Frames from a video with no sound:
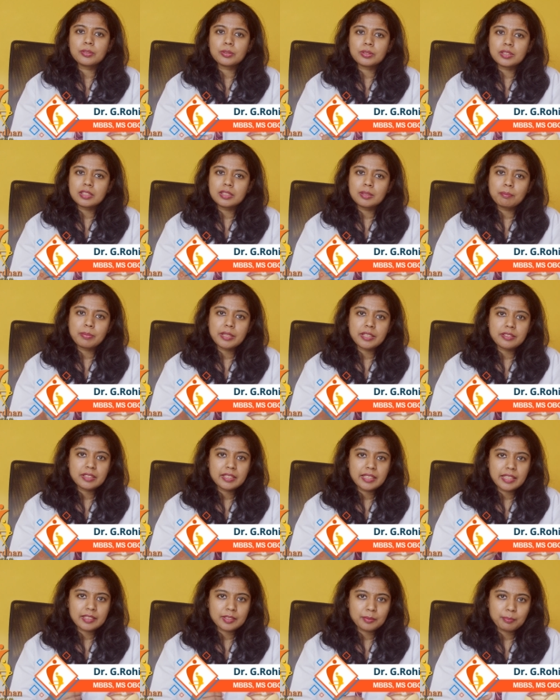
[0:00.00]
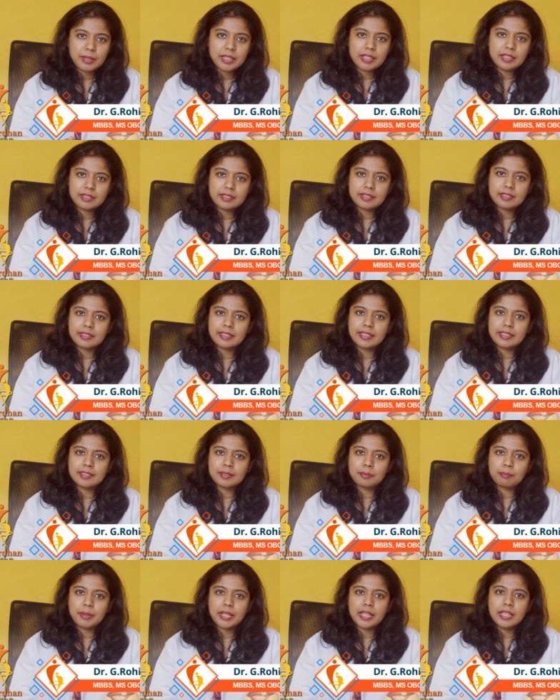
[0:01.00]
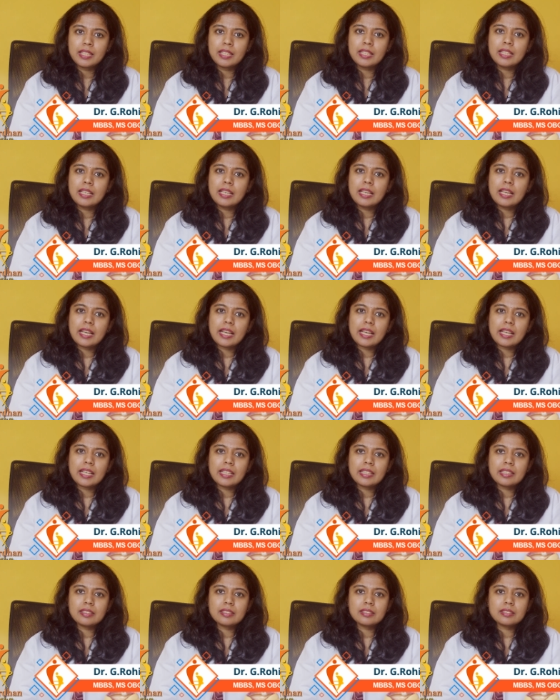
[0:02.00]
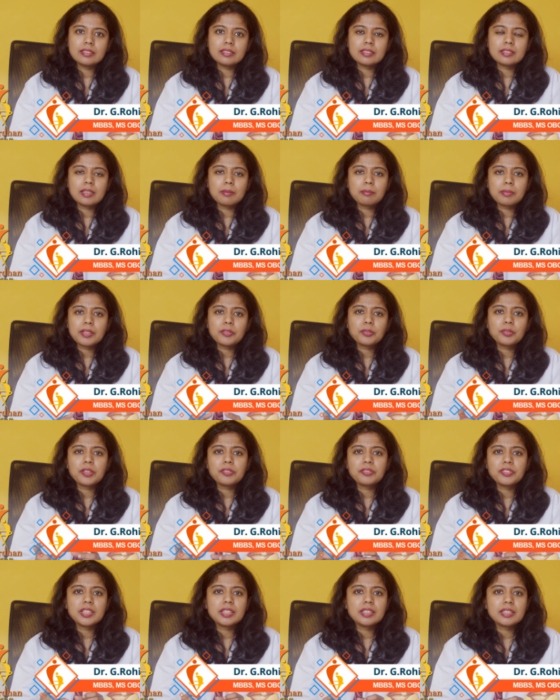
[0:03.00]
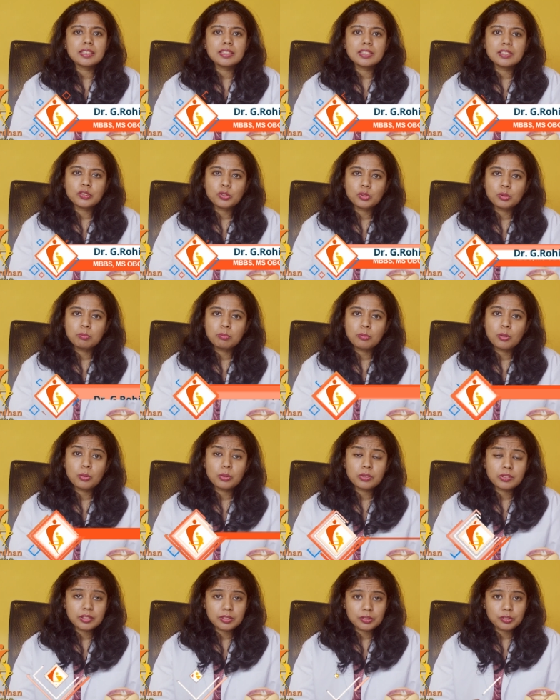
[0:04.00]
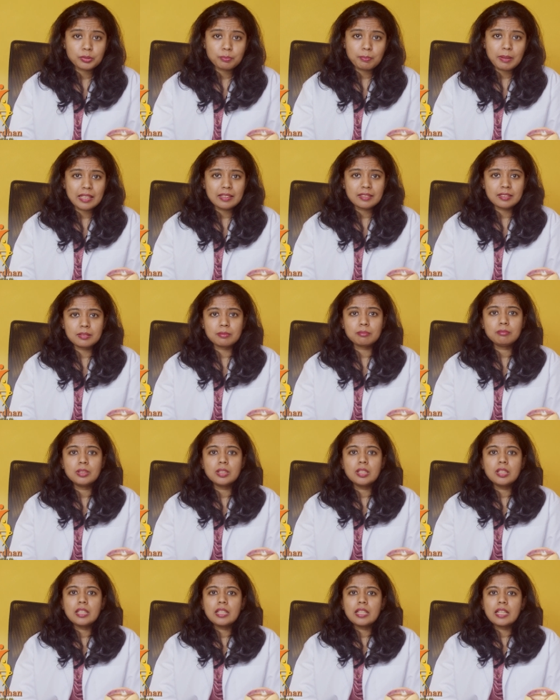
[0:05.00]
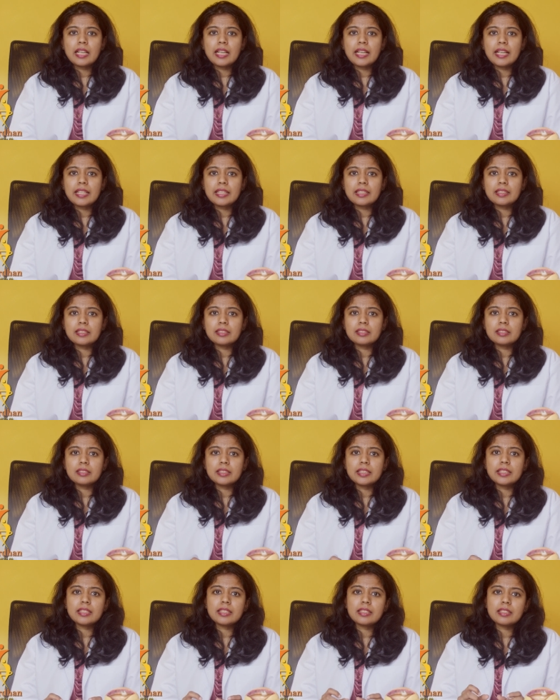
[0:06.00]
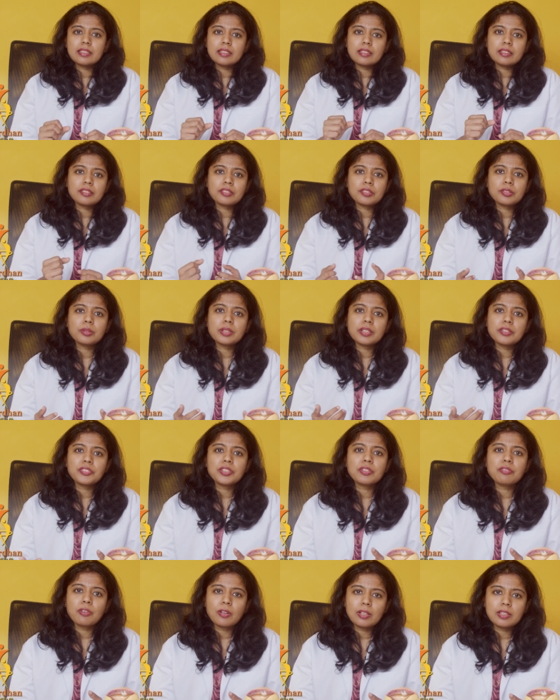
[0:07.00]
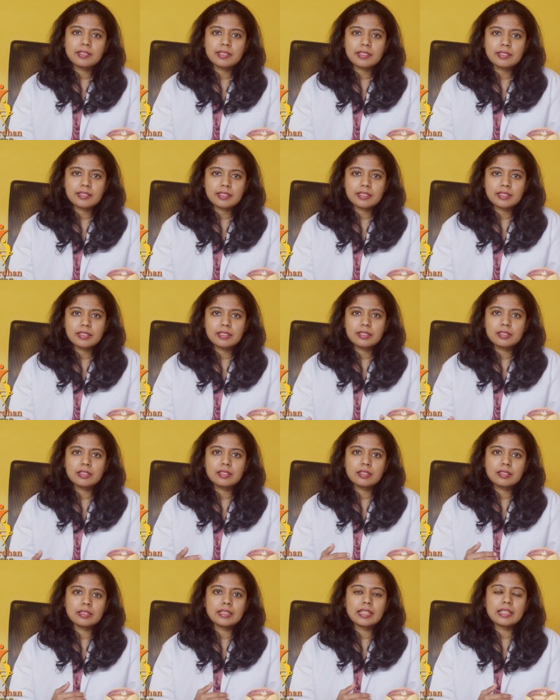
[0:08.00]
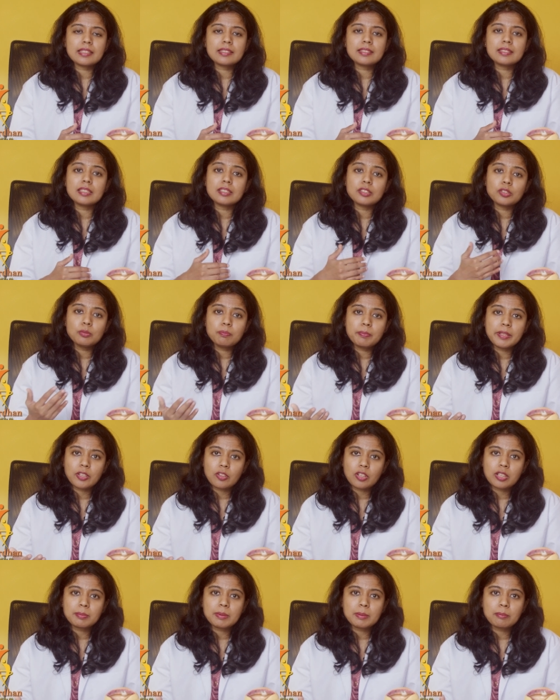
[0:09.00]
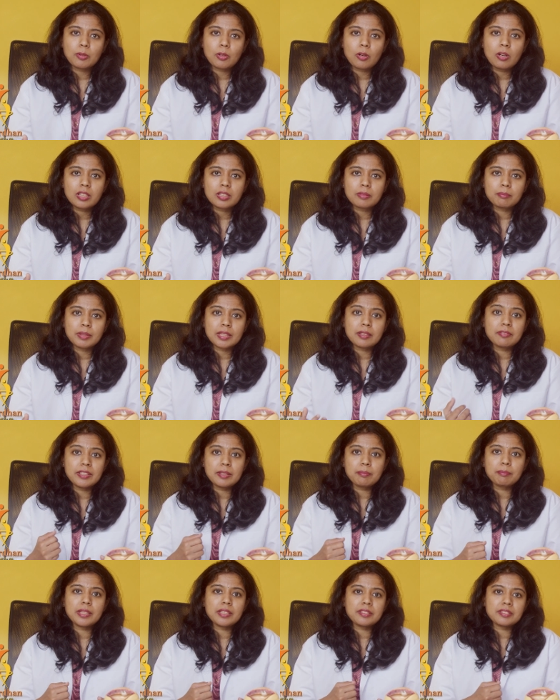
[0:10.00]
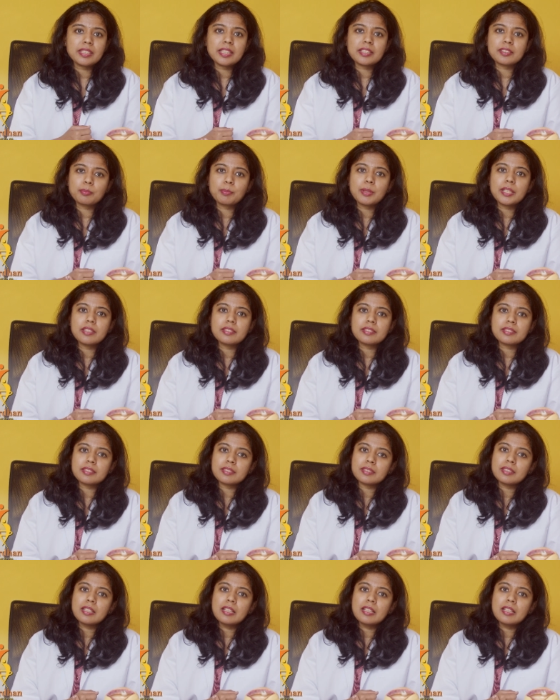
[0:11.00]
so that the patient experiences less pain. And sometimes we have seen that the tube goes into spasm, and it gives a false result. That is, the tube may not be blocked, but when patient experiences